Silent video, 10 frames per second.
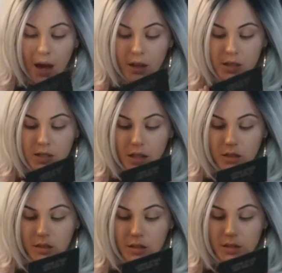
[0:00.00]
palettes that
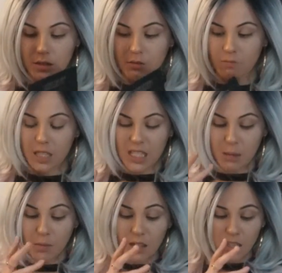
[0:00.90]
look
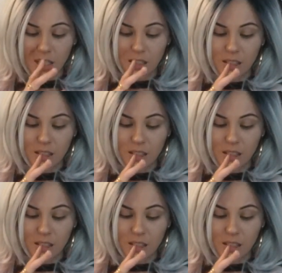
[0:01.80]
similar,